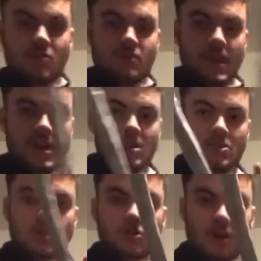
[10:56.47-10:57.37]
make it
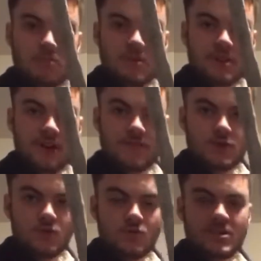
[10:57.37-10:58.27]
sharp enough
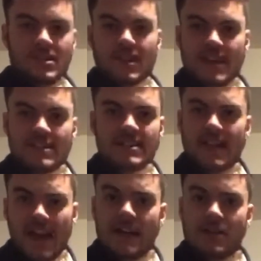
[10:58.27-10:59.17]
to slice
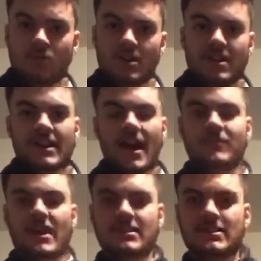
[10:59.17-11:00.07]
anyone in half,
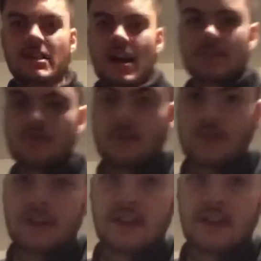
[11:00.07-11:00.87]
that's not good.